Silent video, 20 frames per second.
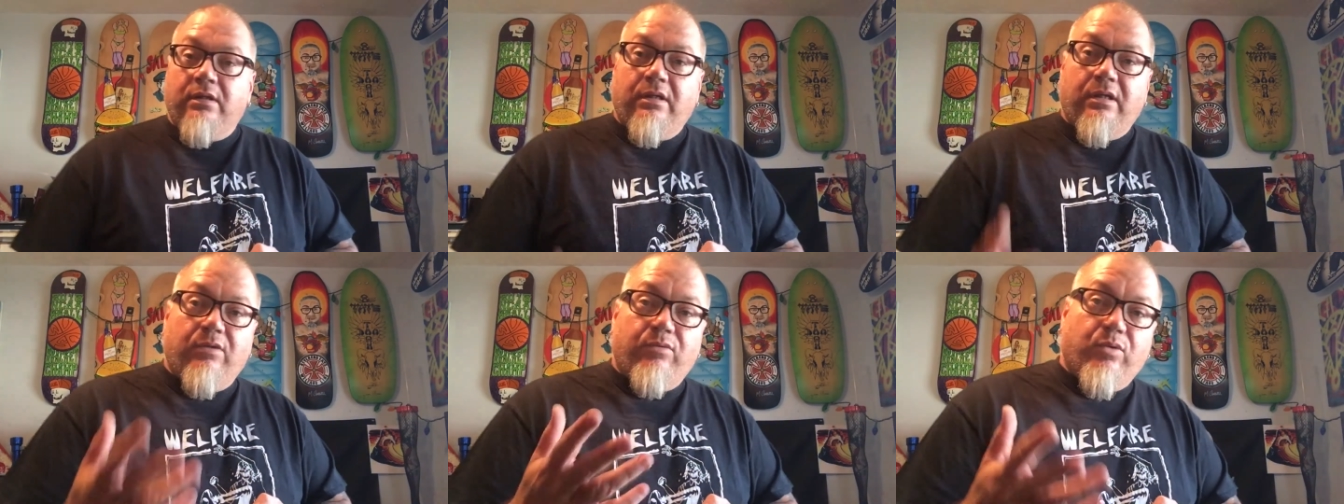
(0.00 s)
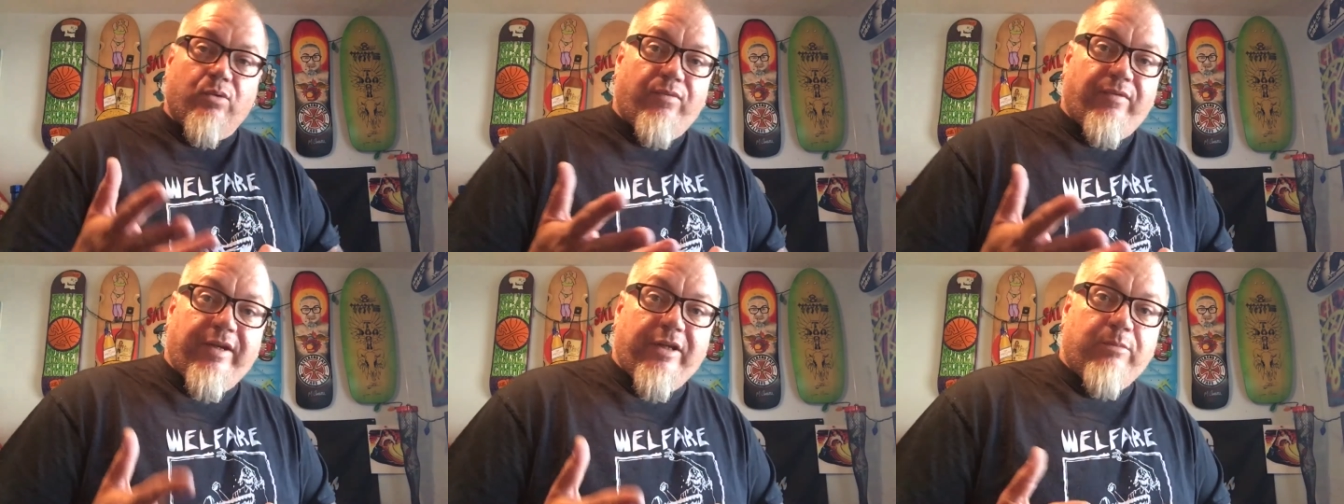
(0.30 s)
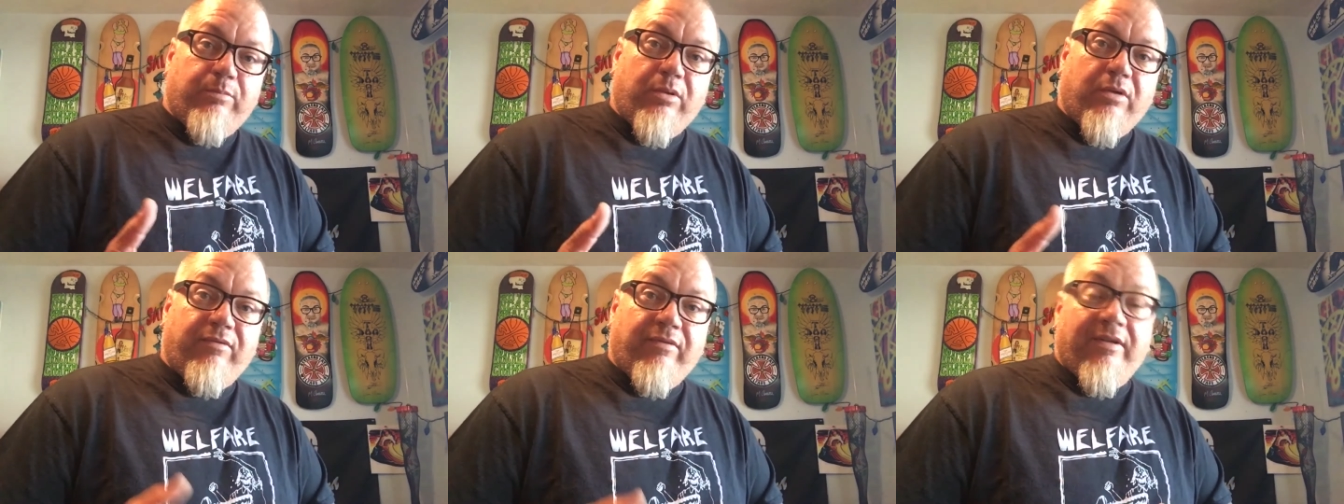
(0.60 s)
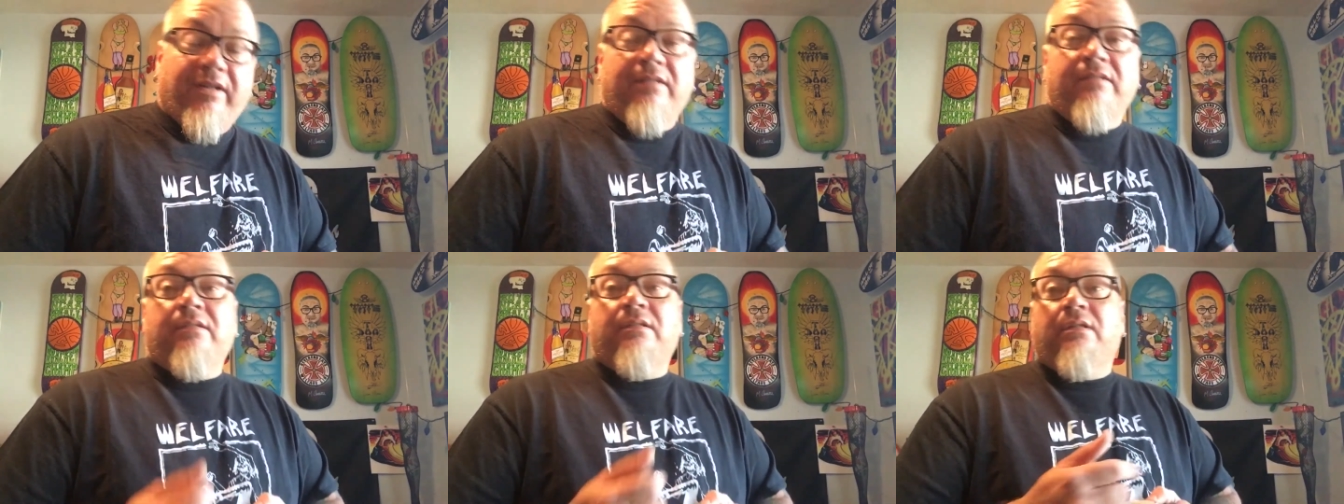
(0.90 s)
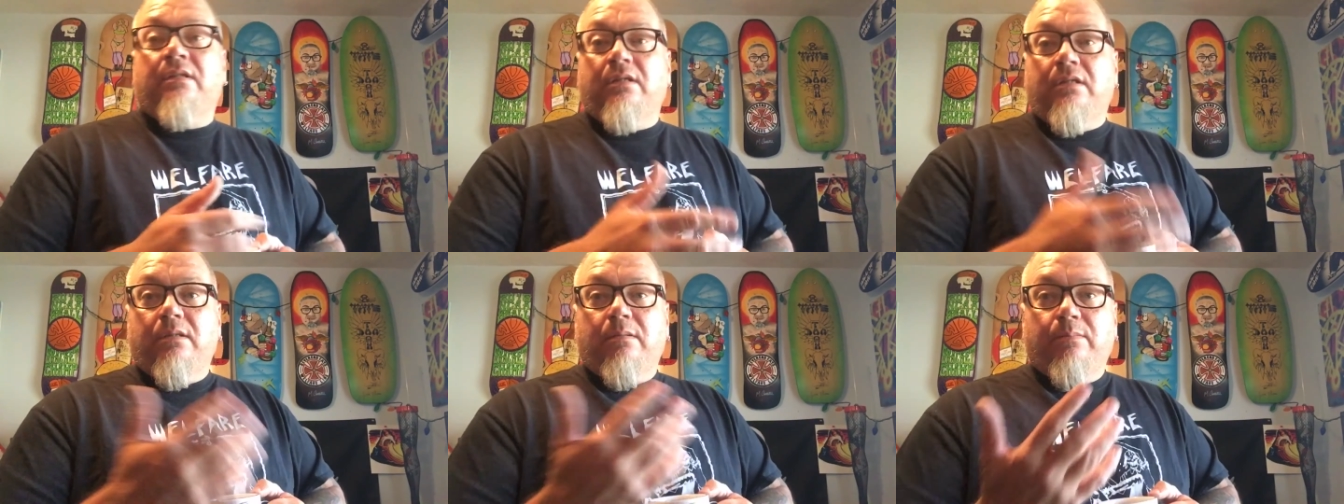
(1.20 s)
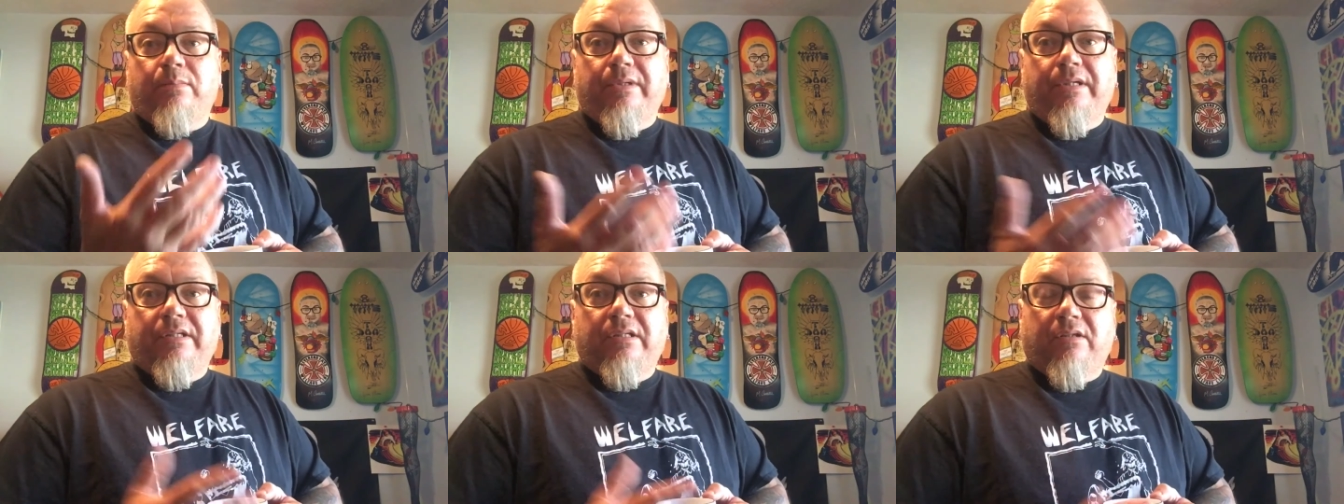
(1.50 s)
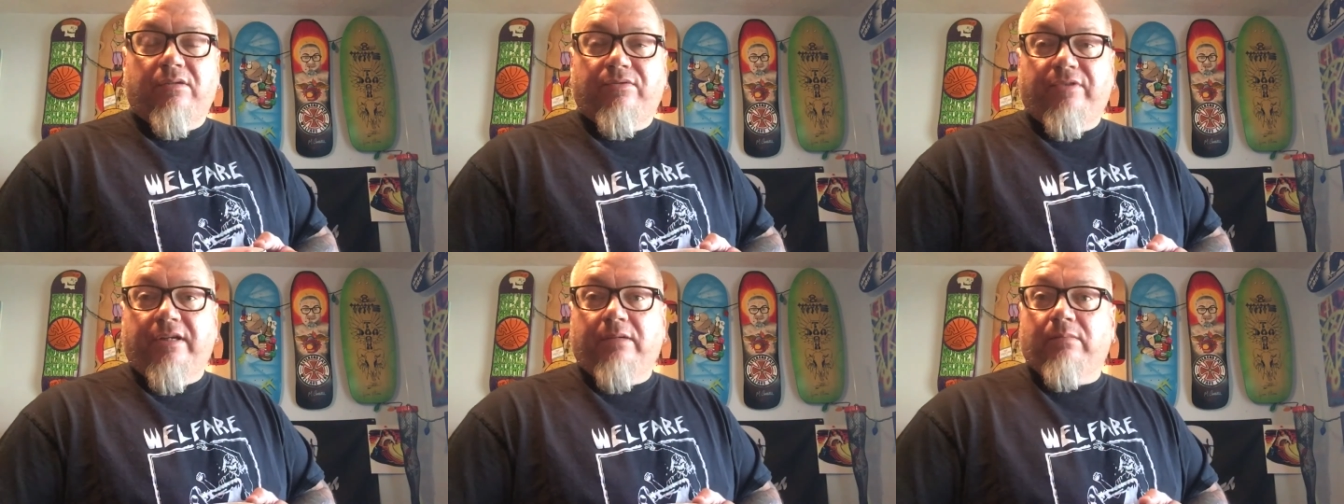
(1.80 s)
If we're Facebook friends, please
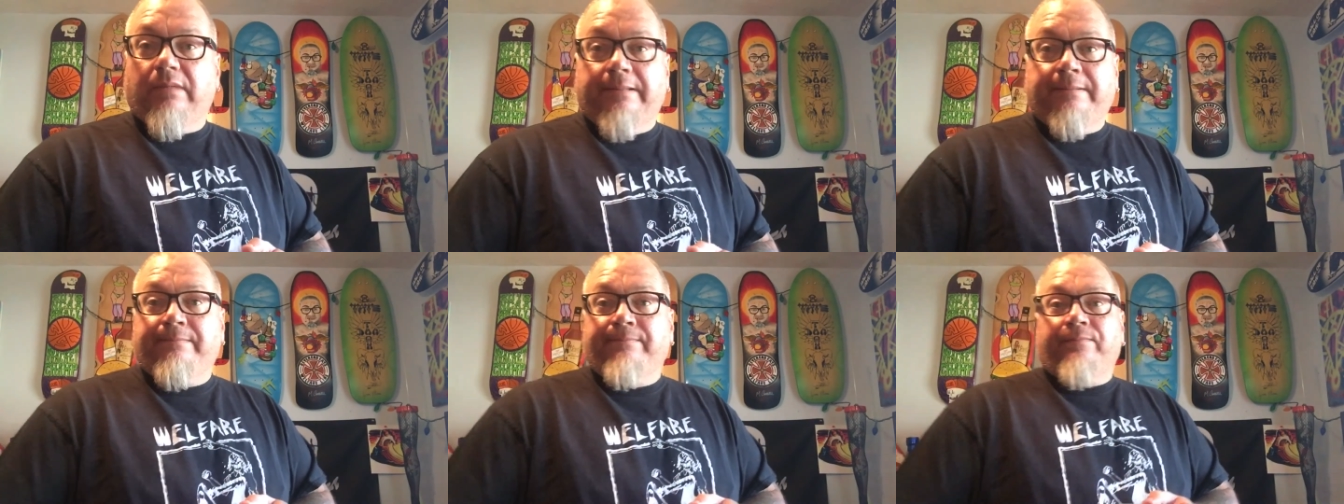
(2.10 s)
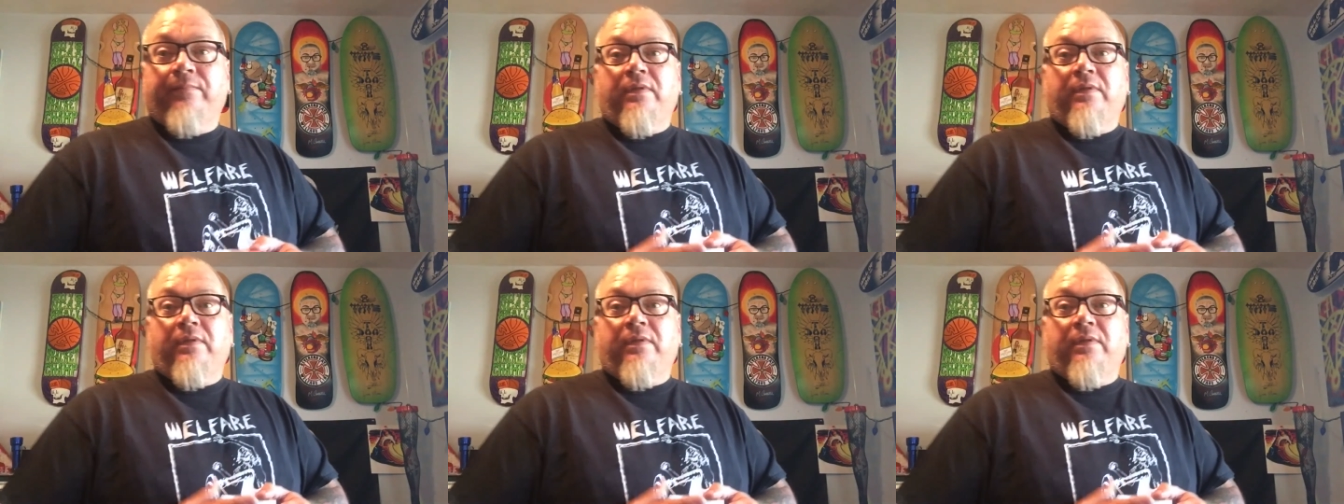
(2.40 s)
unfriend me.